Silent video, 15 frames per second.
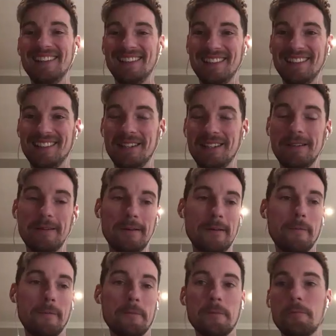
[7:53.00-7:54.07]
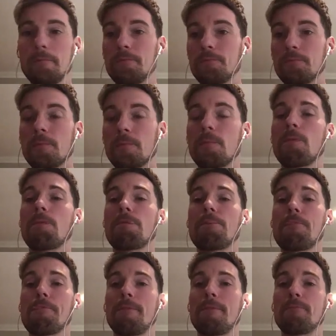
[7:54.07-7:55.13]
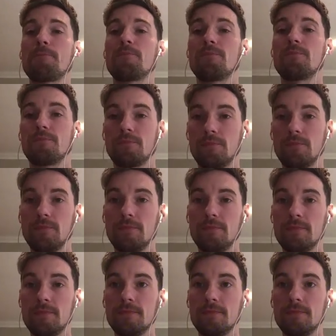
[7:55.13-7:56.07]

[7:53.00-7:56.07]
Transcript: obviously, a lot's been made of Rugby League One and